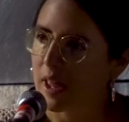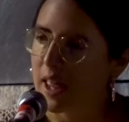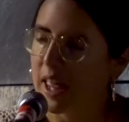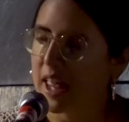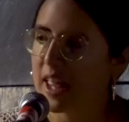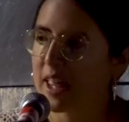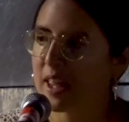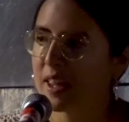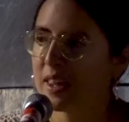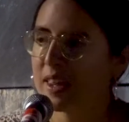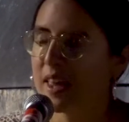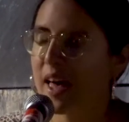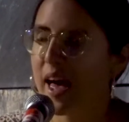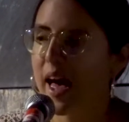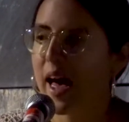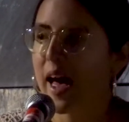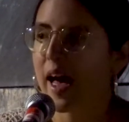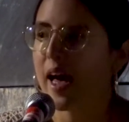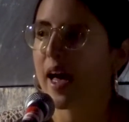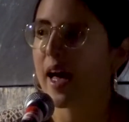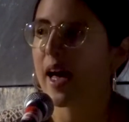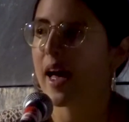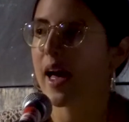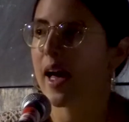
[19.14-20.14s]
Ain't
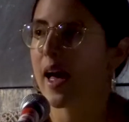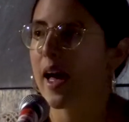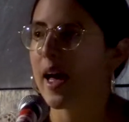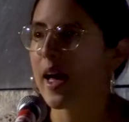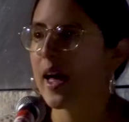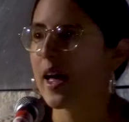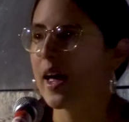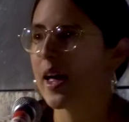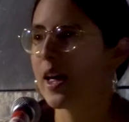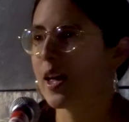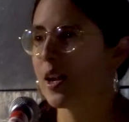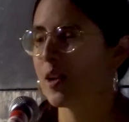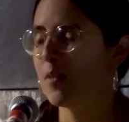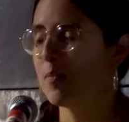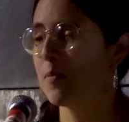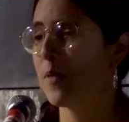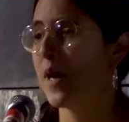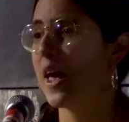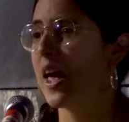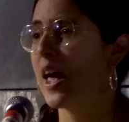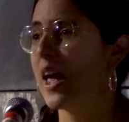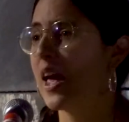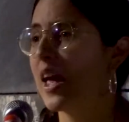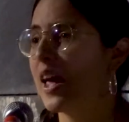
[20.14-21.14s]
gotta
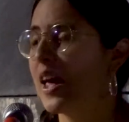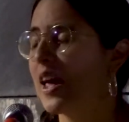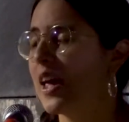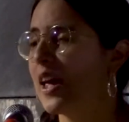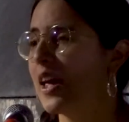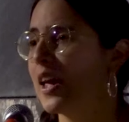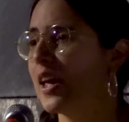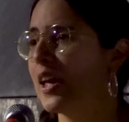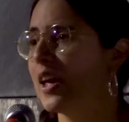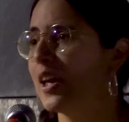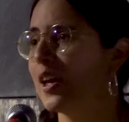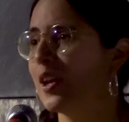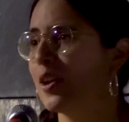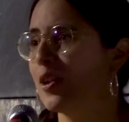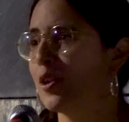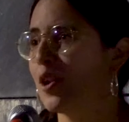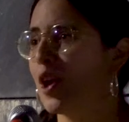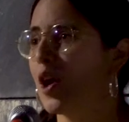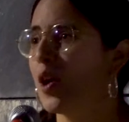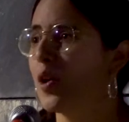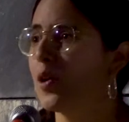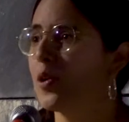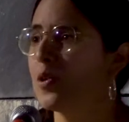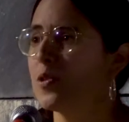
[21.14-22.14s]
pay
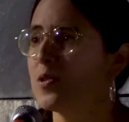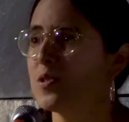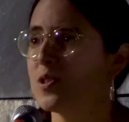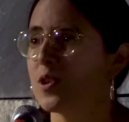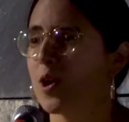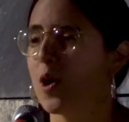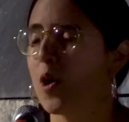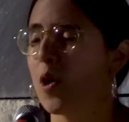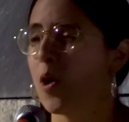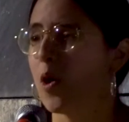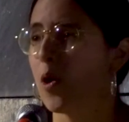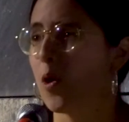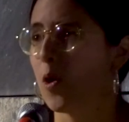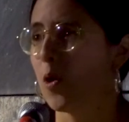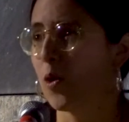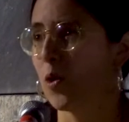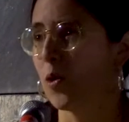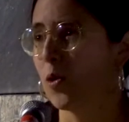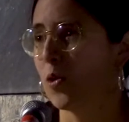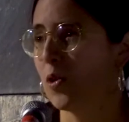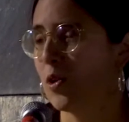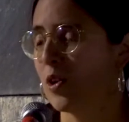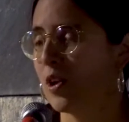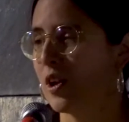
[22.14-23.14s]
no toll,
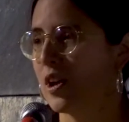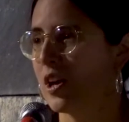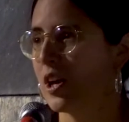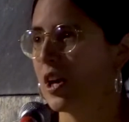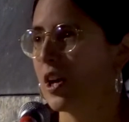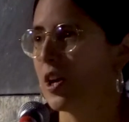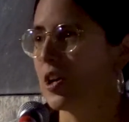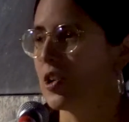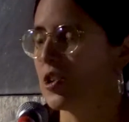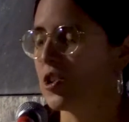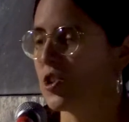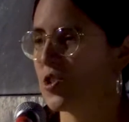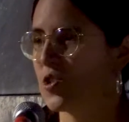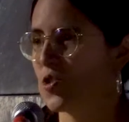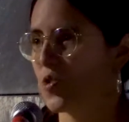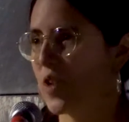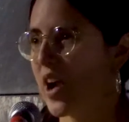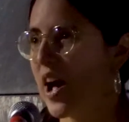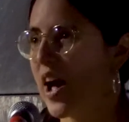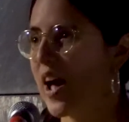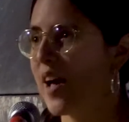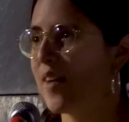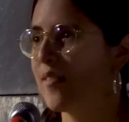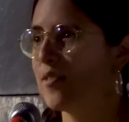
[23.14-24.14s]
just
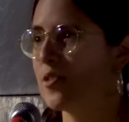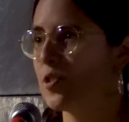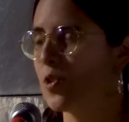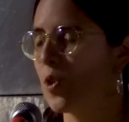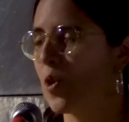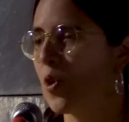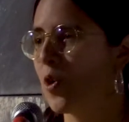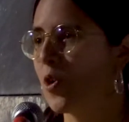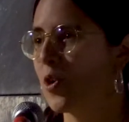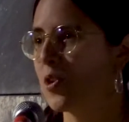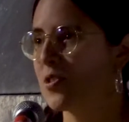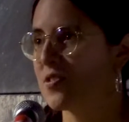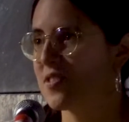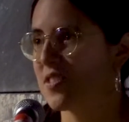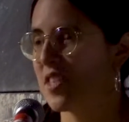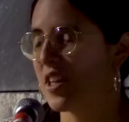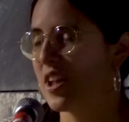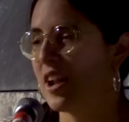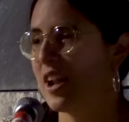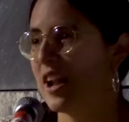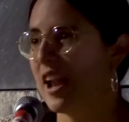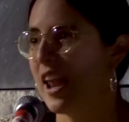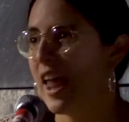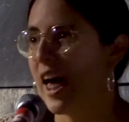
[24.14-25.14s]
drive towards the
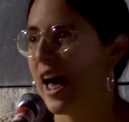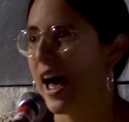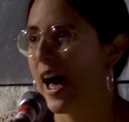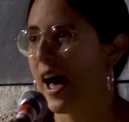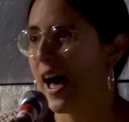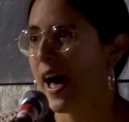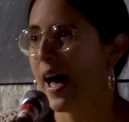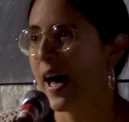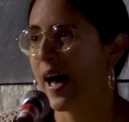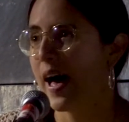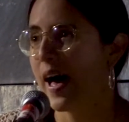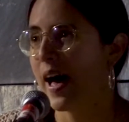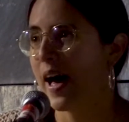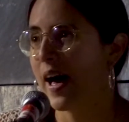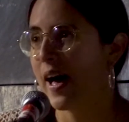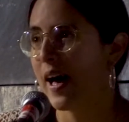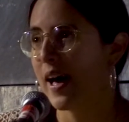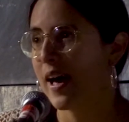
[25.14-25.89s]
light.